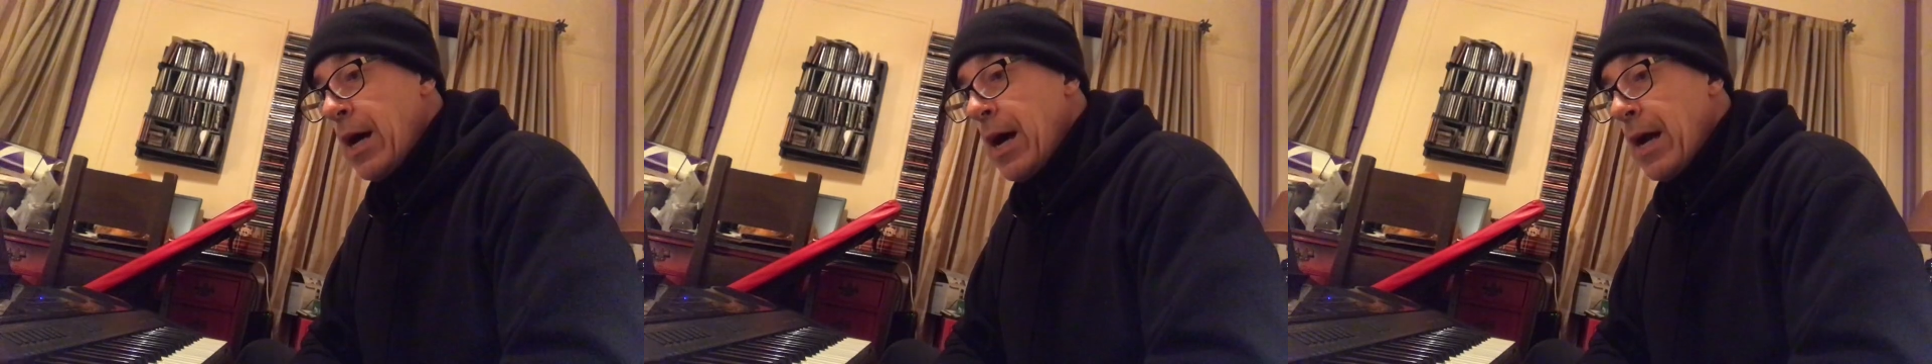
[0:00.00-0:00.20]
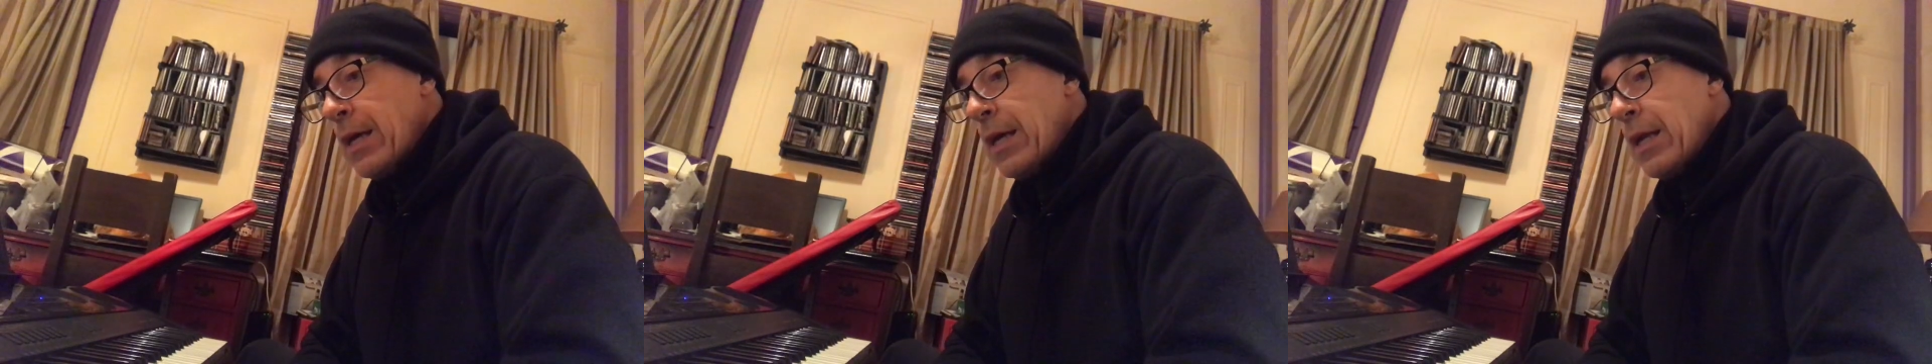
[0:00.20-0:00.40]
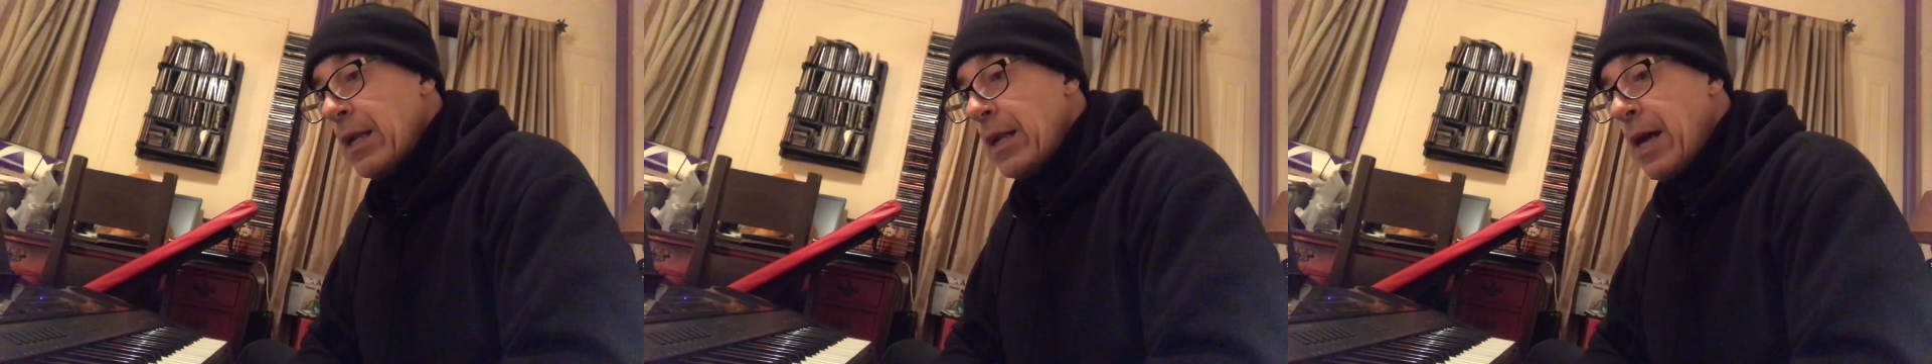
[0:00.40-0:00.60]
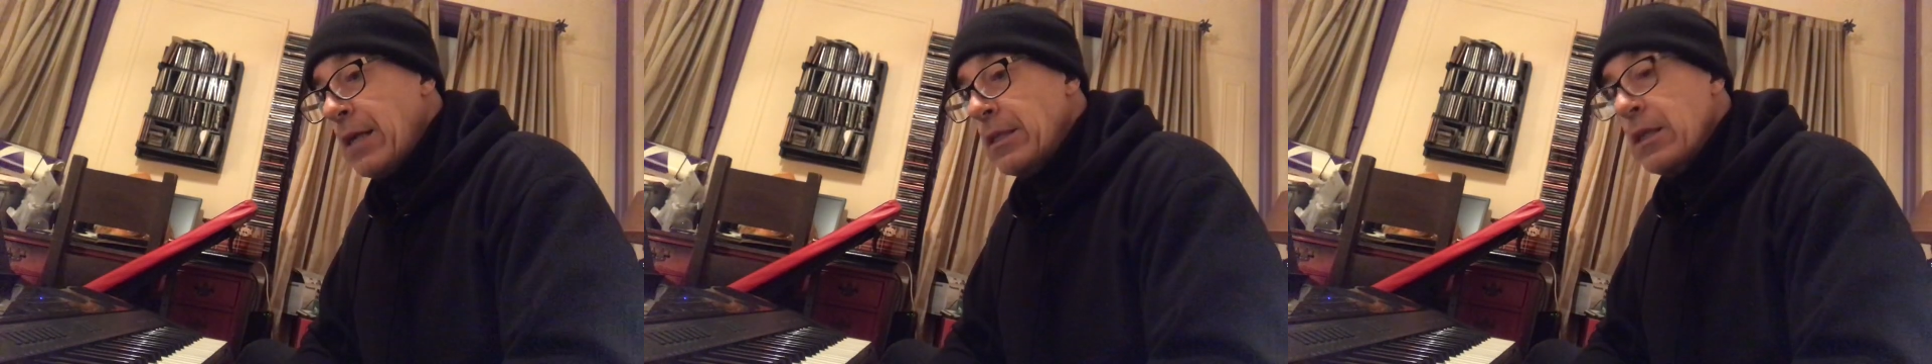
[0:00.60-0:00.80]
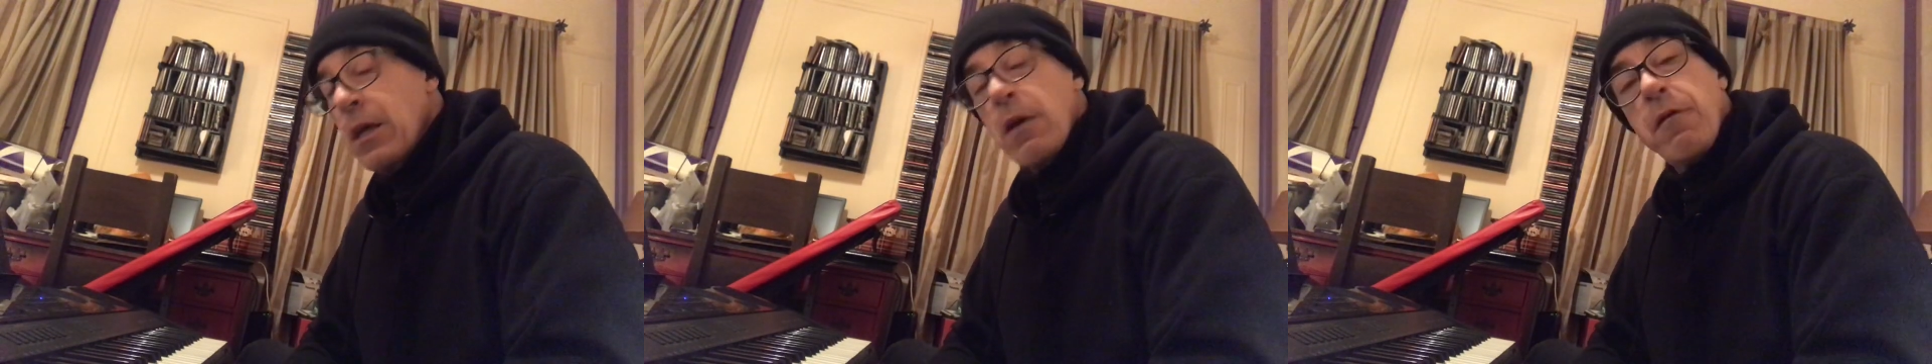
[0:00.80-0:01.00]
get an
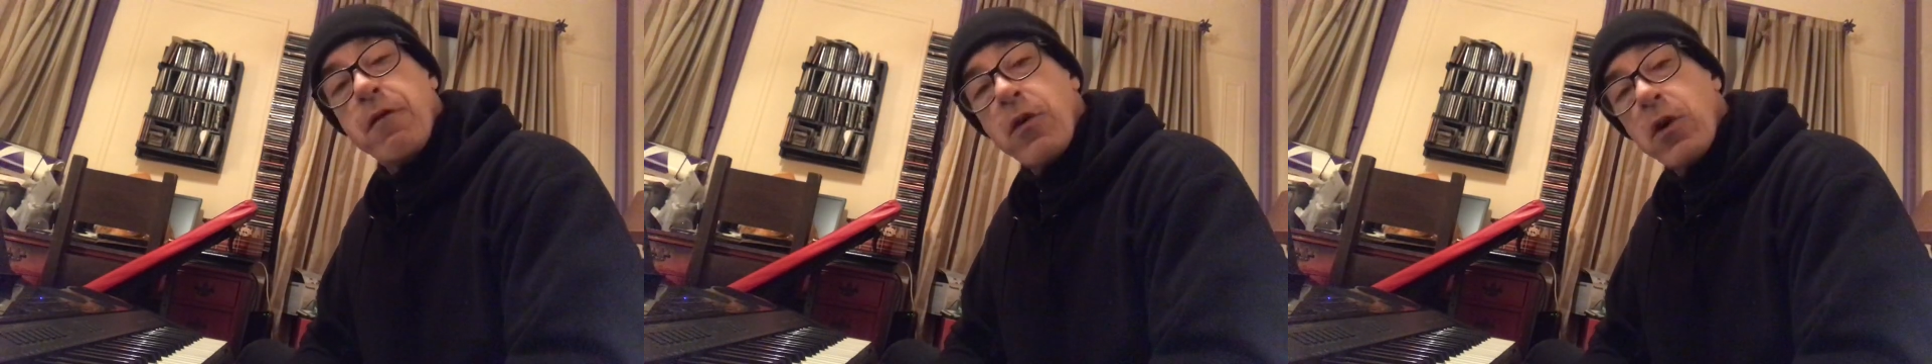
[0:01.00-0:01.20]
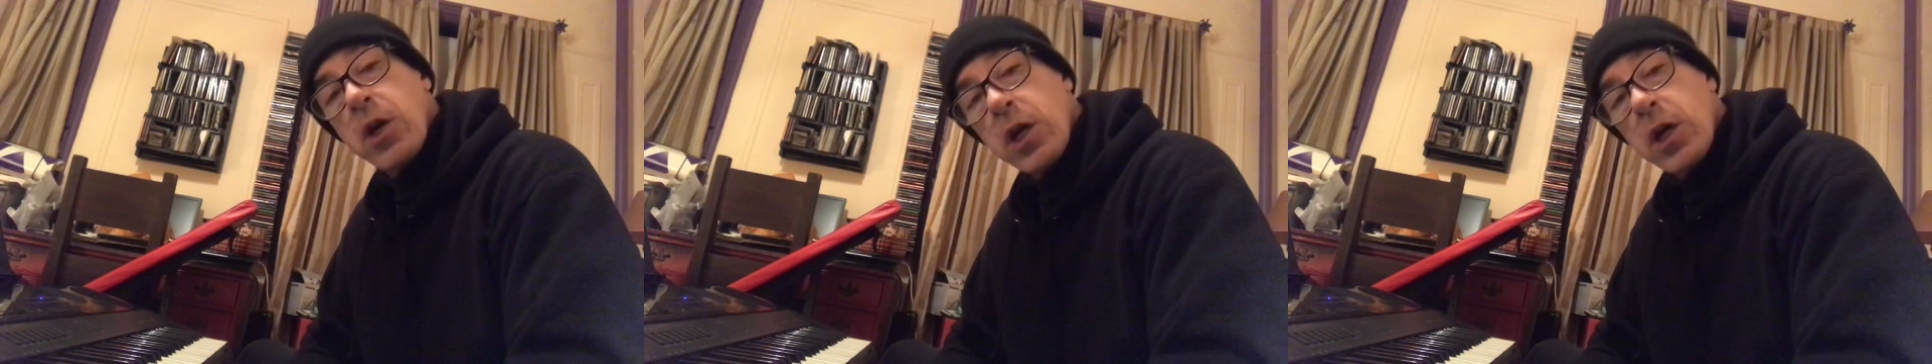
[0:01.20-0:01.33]
idea for a